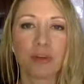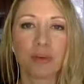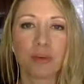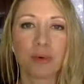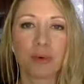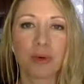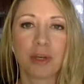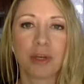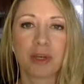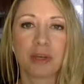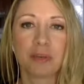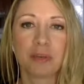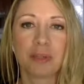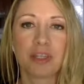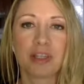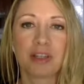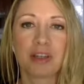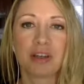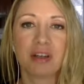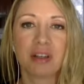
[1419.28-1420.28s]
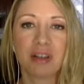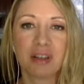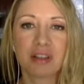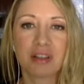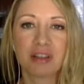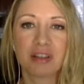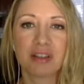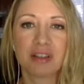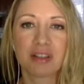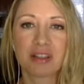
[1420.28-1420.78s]
point
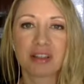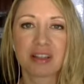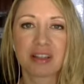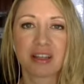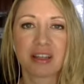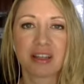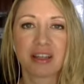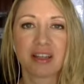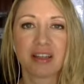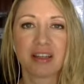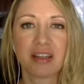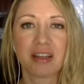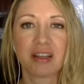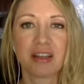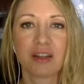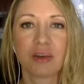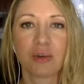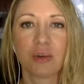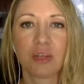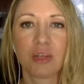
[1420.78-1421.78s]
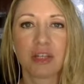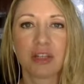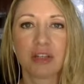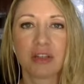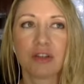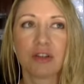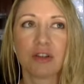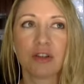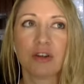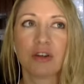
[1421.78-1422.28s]
because we
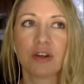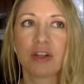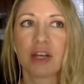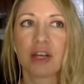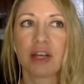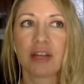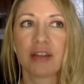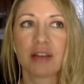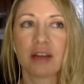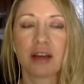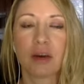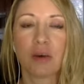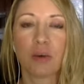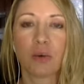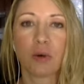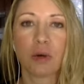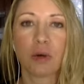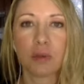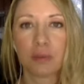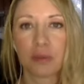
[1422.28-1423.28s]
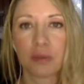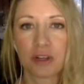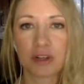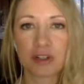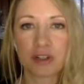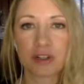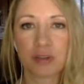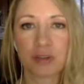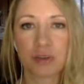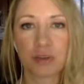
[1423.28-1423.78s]
can look at that one
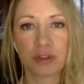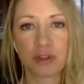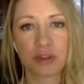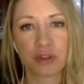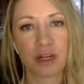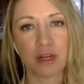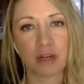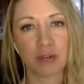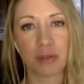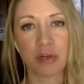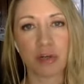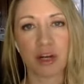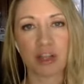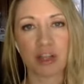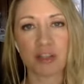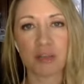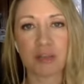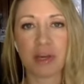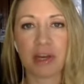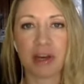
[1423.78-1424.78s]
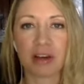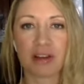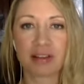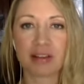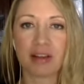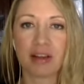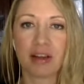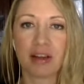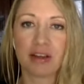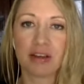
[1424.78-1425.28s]
person we're trying to prospect
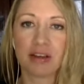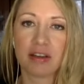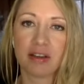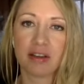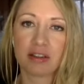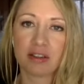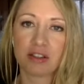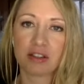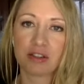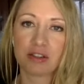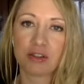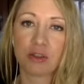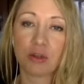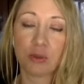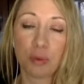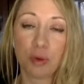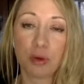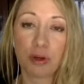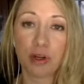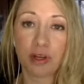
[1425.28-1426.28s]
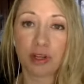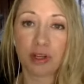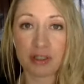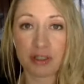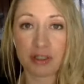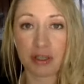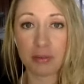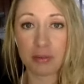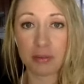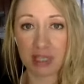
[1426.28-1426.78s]
and get super
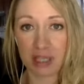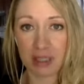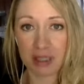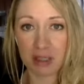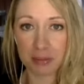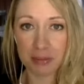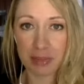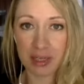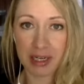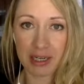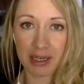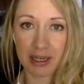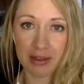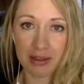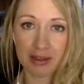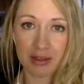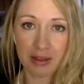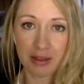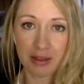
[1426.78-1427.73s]
intimidated by it